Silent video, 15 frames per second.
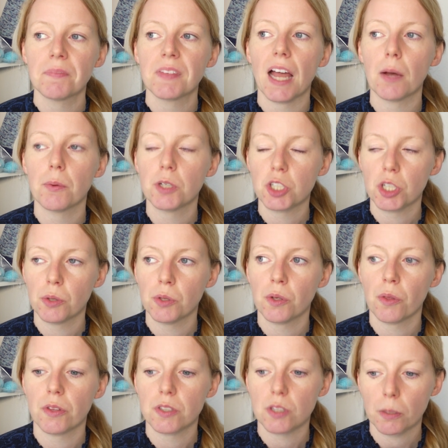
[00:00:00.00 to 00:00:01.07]
I will show you
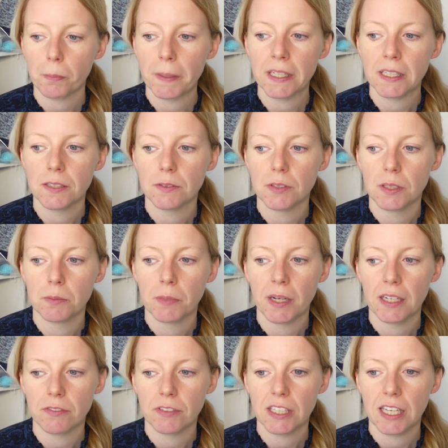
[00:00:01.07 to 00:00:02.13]
the sock pattern in my
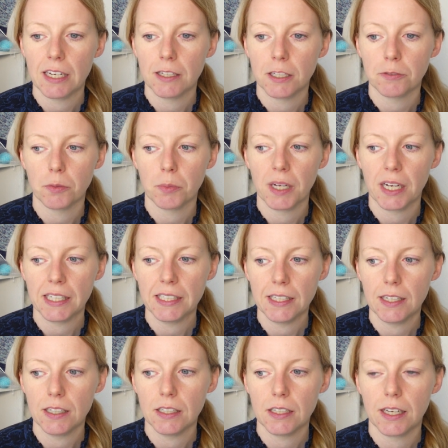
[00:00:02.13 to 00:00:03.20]
advent calendar from
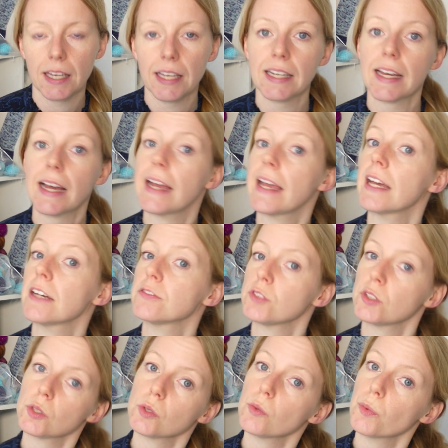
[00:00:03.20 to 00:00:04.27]
Carina, and I have
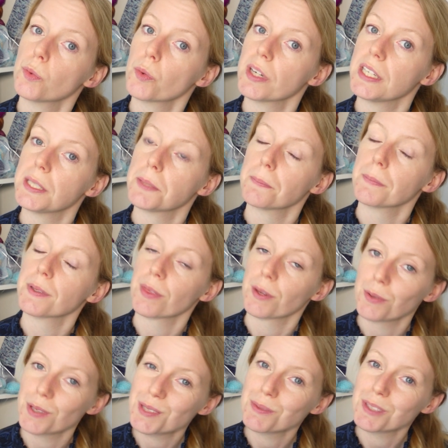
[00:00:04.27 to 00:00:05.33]
to read the
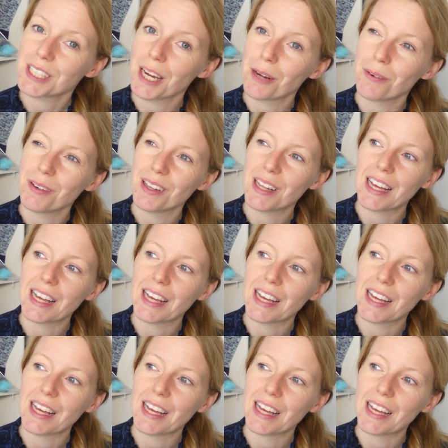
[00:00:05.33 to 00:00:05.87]
Christmas Carol.